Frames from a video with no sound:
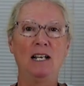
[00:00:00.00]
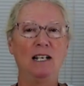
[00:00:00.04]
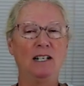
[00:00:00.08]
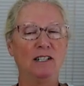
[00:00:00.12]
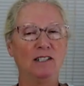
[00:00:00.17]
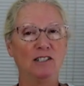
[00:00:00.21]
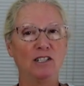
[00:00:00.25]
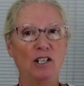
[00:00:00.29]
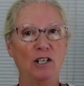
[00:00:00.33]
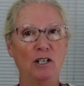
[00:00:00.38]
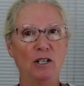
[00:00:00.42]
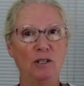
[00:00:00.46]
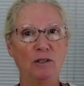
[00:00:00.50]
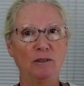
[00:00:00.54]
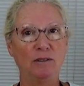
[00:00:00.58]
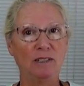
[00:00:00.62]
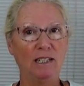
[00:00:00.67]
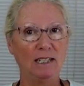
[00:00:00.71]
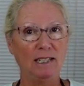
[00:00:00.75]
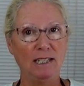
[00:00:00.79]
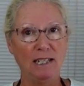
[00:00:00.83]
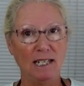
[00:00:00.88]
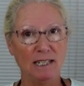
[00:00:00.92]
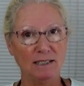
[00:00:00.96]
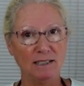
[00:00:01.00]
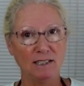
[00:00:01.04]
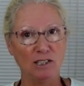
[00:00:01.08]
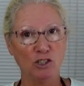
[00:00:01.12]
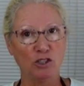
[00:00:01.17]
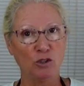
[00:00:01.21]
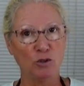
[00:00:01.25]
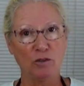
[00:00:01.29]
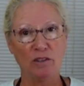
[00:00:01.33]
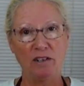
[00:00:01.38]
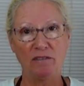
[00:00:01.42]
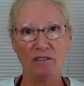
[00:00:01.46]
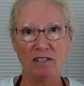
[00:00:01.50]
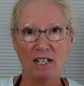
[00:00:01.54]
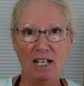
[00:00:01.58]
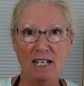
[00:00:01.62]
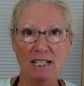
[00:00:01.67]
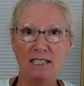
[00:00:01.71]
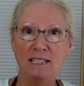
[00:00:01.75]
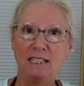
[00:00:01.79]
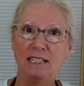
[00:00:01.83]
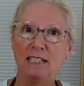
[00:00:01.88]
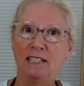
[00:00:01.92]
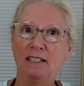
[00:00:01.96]
So Nikki has this terrific
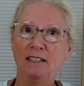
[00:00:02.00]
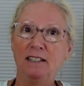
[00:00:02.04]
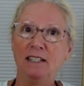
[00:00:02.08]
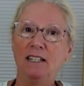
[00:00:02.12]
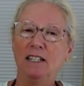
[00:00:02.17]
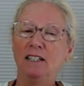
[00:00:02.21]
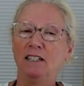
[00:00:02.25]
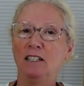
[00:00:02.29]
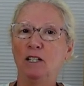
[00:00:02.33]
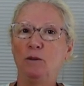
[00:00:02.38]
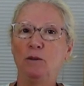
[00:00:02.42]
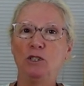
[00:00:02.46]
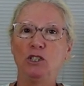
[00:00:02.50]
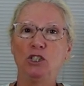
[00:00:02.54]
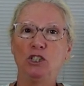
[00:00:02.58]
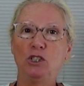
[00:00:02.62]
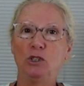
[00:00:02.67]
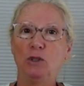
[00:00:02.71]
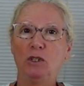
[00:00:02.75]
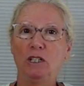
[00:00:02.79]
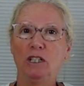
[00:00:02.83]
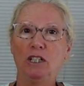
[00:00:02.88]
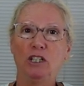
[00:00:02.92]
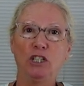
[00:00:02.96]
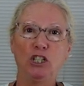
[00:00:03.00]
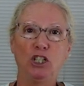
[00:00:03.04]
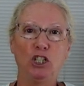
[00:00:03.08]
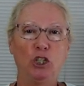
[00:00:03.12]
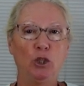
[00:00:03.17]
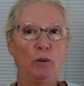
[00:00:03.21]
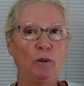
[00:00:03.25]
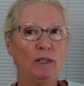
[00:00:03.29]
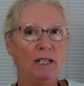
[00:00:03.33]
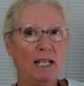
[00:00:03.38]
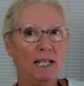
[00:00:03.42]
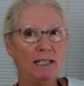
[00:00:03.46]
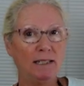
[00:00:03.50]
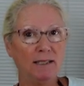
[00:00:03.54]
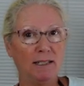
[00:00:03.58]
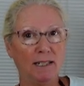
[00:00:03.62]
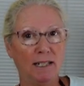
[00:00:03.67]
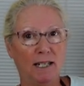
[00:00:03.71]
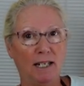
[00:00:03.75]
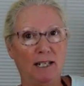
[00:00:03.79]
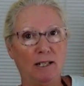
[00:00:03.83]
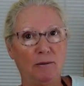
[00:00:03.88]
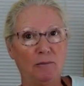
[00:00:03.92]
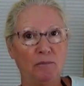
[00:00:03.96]
idea that we should do a little Q&A
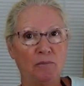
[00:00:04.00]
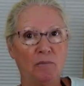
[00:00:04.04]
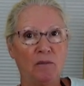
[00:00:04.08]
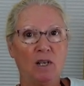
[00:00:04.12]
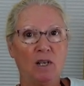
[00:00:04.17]
today.